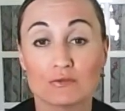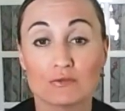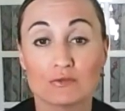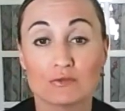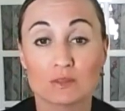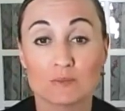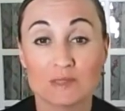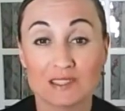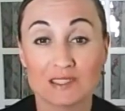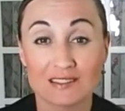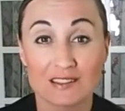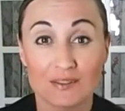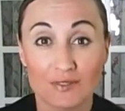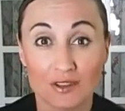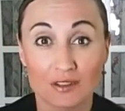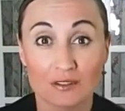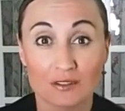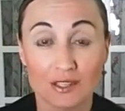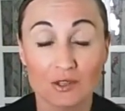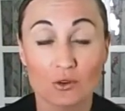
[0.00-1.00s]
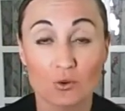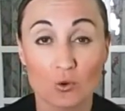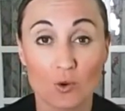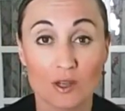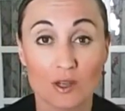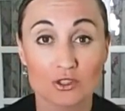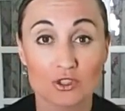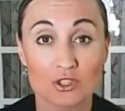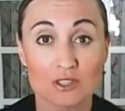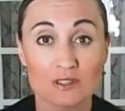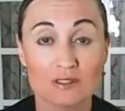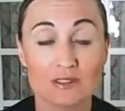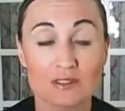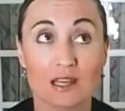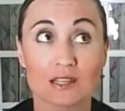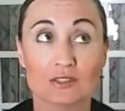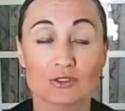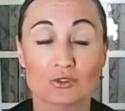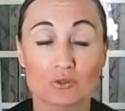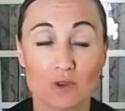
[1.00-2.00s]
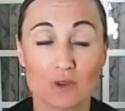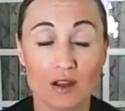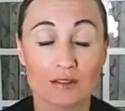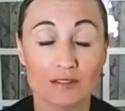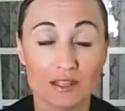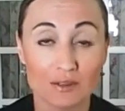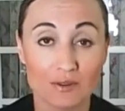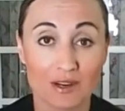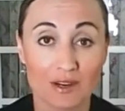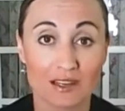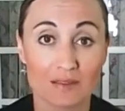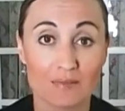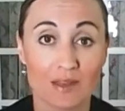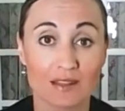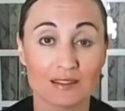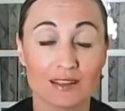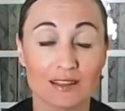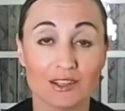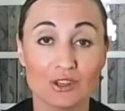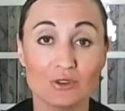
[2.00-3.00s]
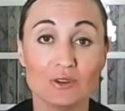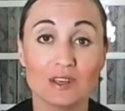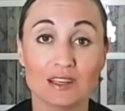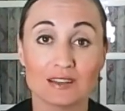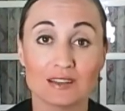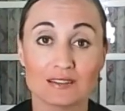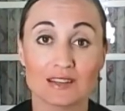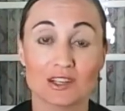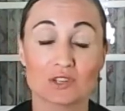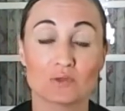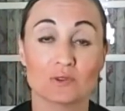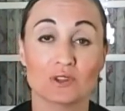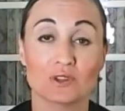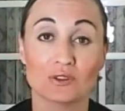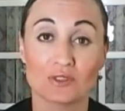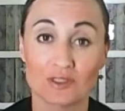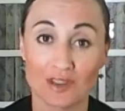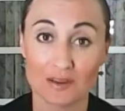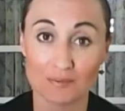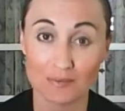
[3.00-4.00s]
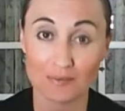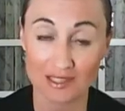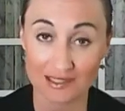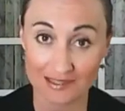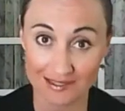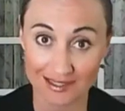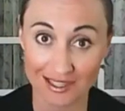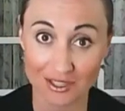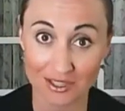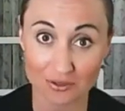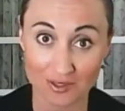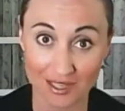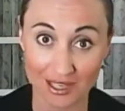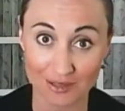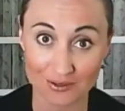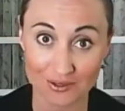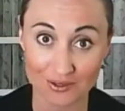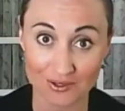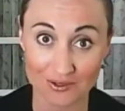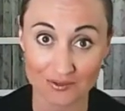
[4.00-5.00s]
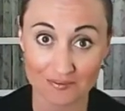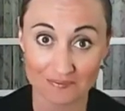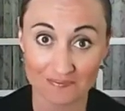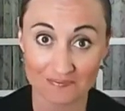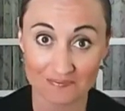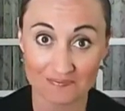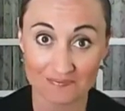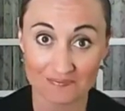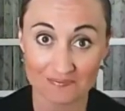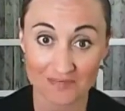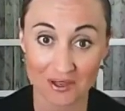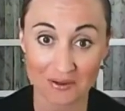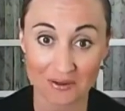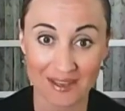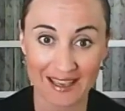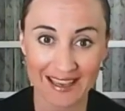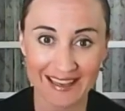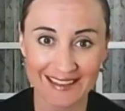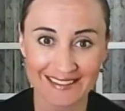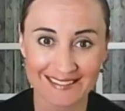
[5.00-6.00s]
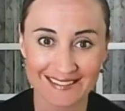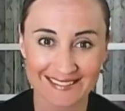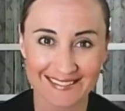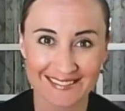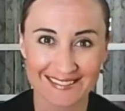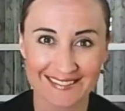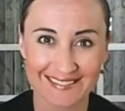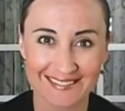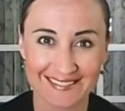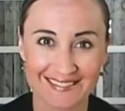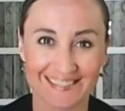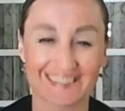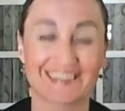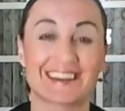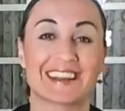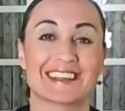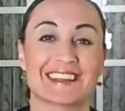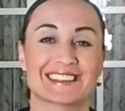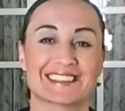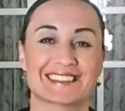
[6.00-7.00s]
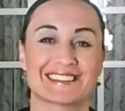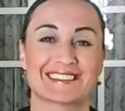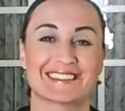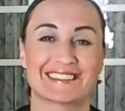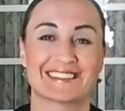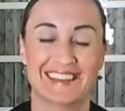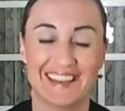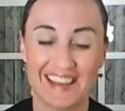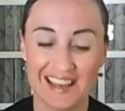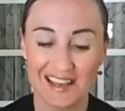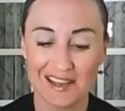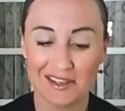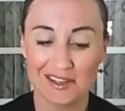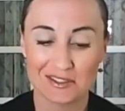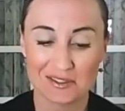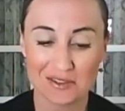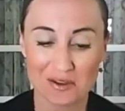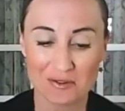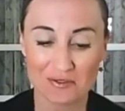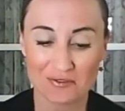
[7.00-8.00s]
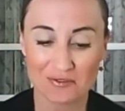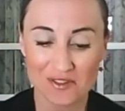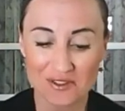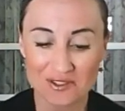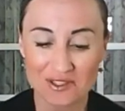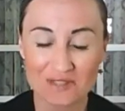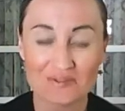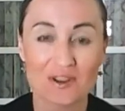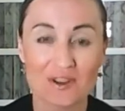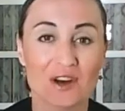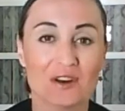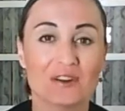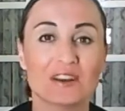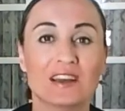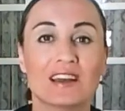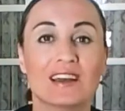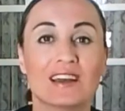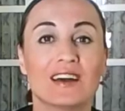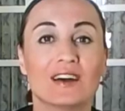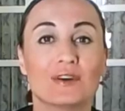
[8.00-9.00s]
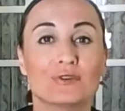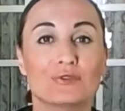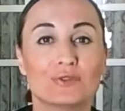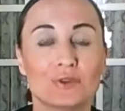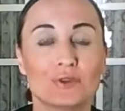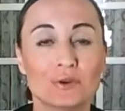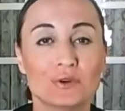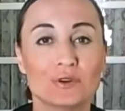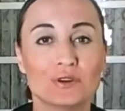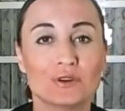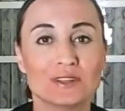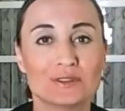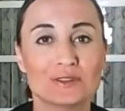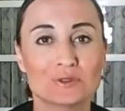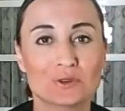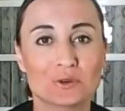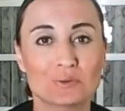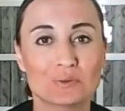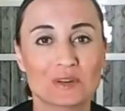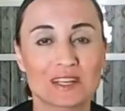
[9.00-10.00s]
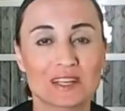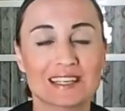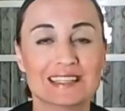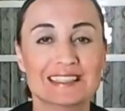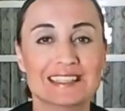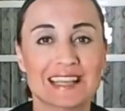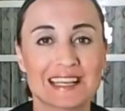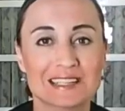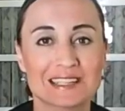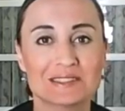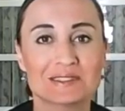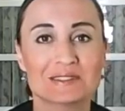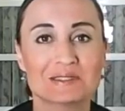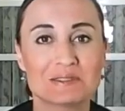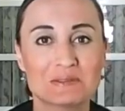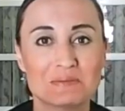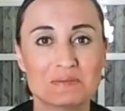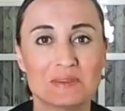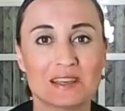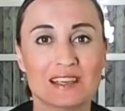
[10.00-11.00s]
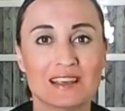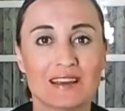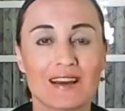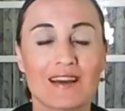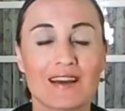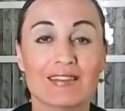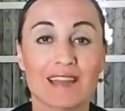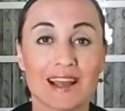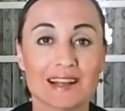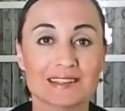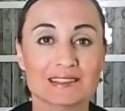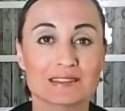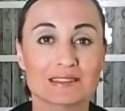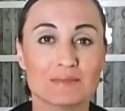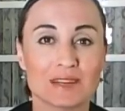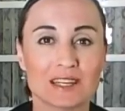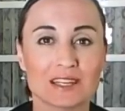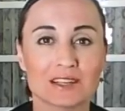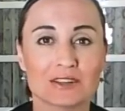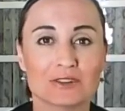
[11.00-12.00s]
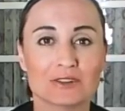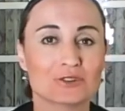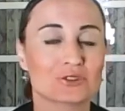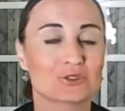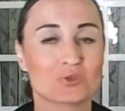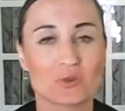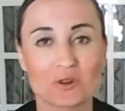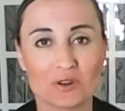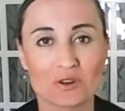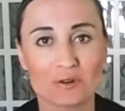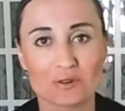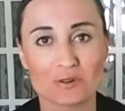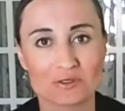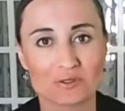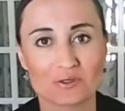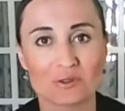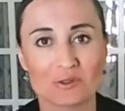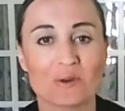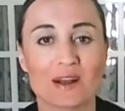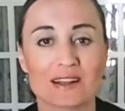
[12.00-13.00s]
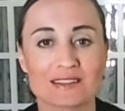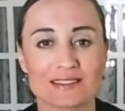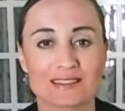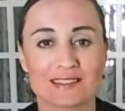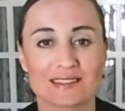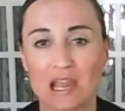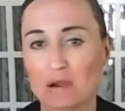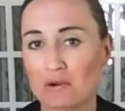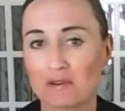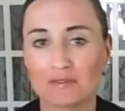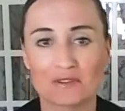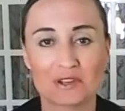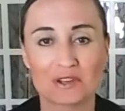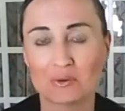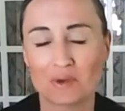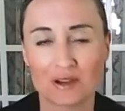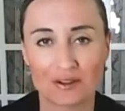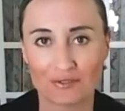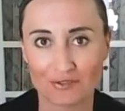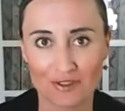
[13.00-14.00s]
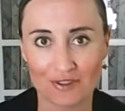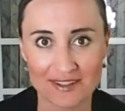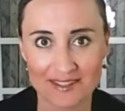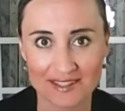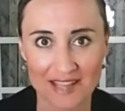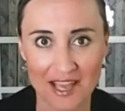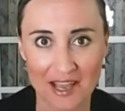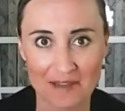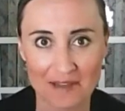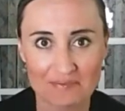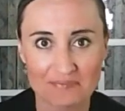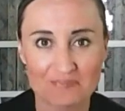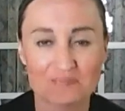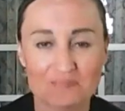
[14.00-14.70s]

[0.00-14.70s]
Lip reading: specific legal questions, I strongly recommend that you get in touch with your company's legal counsel. Okay? All right. So first of all, funeral interpreting tends to be a last minute or short notice request, however you want to phrase that.